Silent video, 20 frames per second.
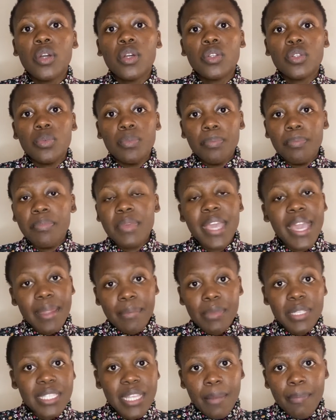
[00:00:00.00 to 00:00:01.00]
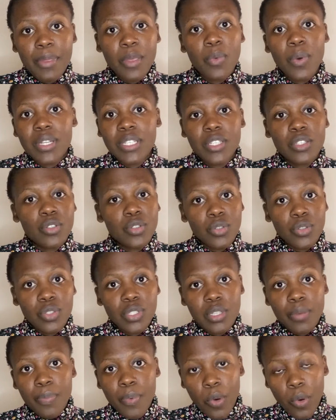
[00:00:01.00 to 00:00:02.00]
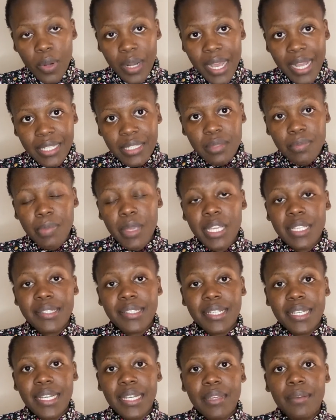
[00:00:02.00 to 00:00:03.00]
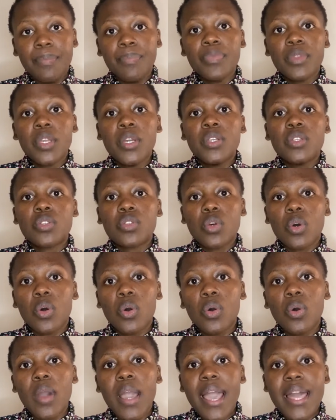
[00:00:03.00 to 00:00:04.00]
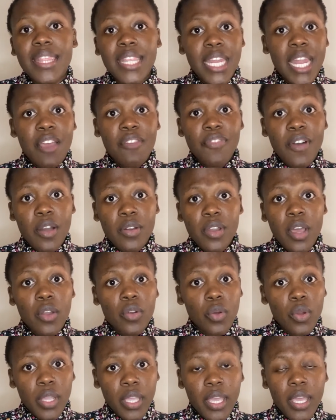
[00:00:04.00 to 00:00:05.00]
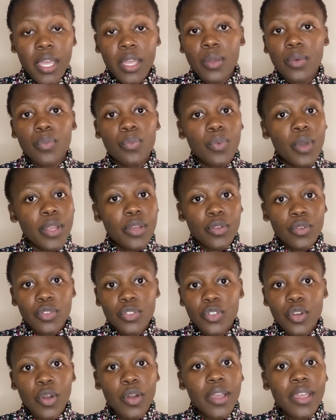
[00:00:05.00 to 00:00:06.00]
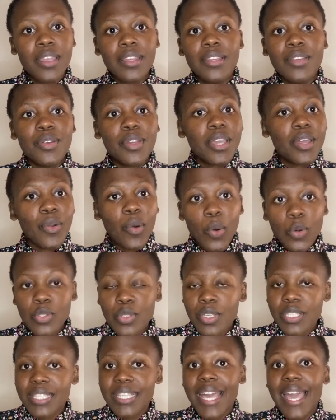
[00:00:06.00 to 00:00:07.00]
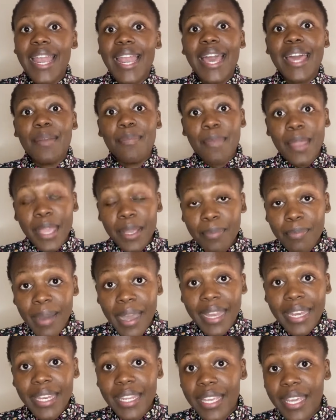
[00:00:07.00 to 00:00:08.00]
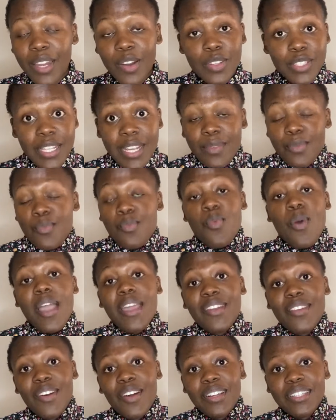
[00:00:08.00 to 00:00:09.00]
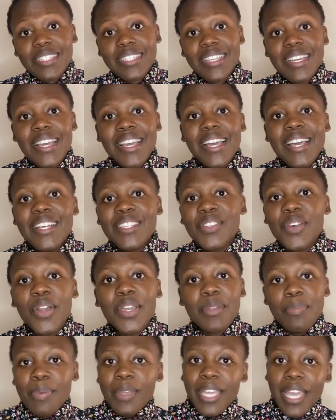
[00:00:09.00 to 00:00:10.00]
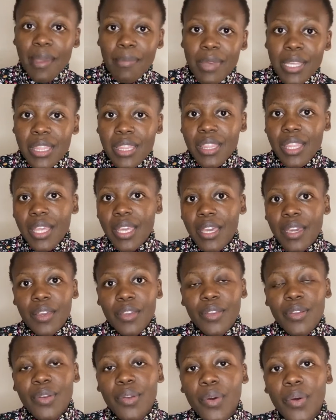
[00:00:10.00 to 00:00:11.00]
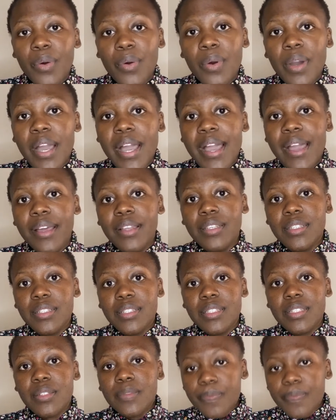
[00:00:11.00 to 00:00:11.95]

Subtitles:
me and Mr. B wanted to use the products basically. So, and then I found out, okay, when you join, you can also sell and make money. And I was like, why not? So it became a thing, and